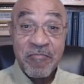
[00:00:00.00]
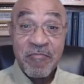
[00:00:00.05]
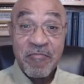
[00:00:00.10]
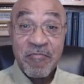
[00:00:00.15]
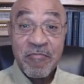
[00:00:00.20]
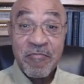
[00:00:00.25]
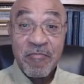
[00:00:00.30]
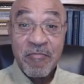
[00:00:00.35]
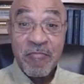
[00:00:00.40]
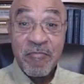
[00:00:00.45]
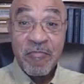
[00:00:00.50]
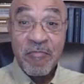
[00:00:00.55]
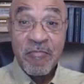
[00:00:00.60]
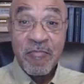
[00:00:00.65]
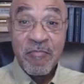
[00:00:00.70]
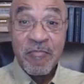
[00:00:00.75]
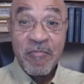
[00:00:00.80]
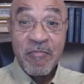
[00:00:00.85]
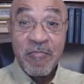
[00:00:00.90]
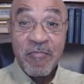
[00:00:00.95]

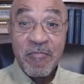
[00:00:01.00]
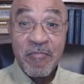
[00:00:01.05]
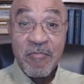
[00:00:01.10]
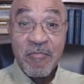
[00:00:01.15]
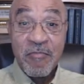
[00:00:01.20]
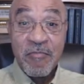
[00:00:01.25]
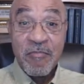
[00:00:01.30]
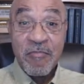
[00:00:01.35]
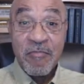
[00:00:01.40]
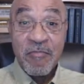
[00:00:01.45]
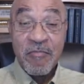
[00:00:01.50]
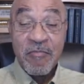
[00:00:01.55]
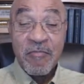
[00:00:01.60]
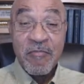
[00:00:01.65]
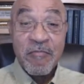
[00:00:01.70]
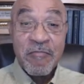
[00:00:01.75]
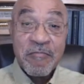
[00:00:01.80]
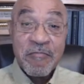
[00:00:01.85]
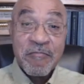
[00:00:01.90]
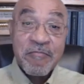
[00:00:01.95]

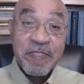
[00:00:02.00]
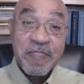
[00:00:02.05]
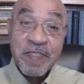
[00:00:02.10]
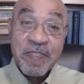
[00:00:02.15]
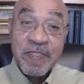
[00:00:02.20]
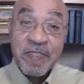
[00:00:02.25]
Nothing is said.